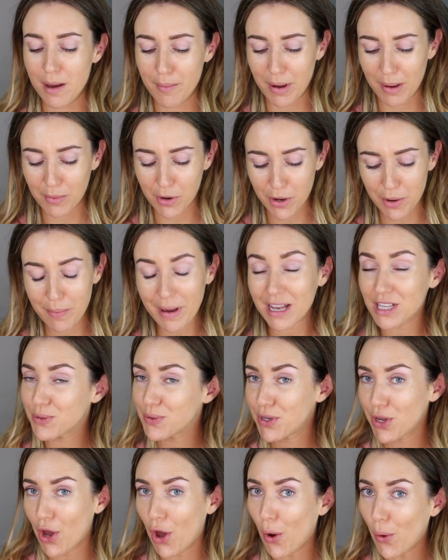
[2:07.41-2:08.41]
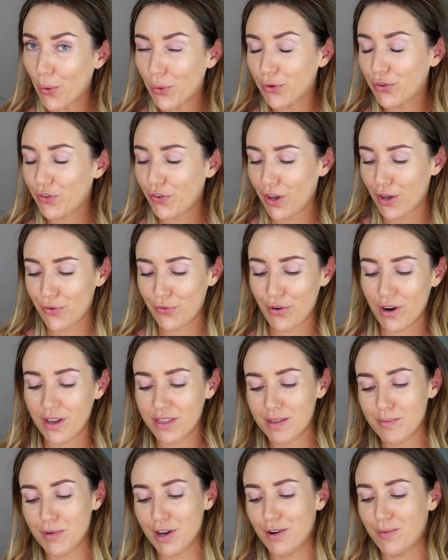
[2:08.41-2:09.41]
But I'm going back to an old favourite
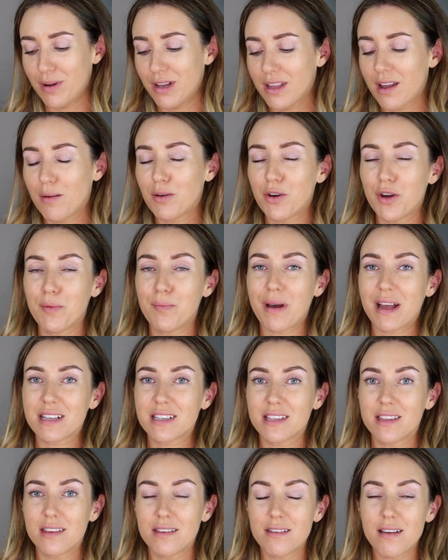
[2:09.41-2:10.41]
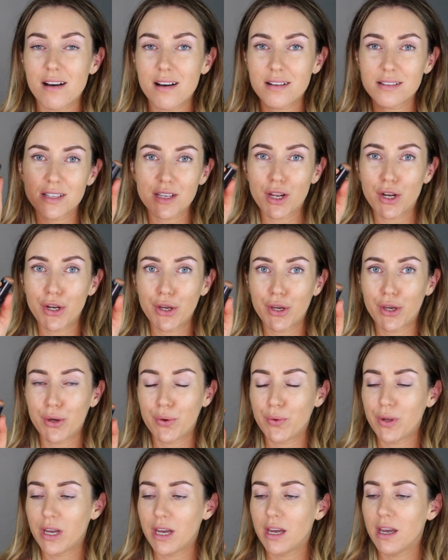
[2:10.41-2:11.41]
at the moment. I'm going back to the NARS
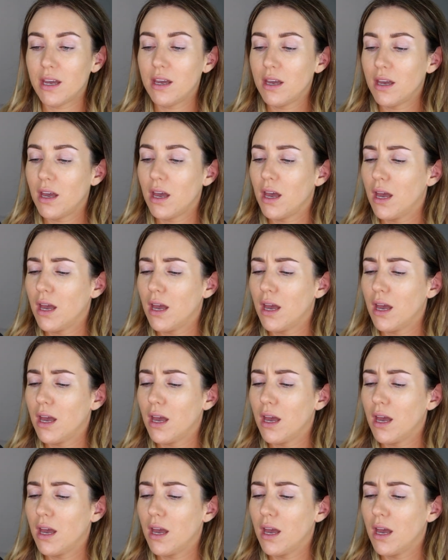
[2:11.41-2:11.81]
Laguna,